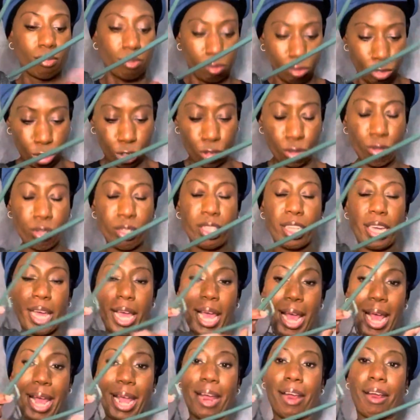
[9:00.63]
through the
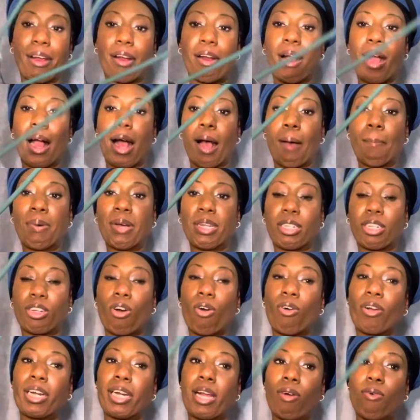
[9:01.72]
hair, put the
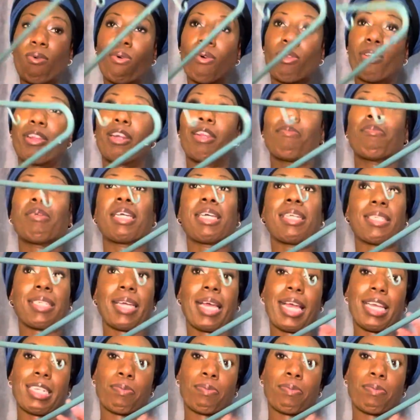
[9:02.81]
coconut oil on it because it has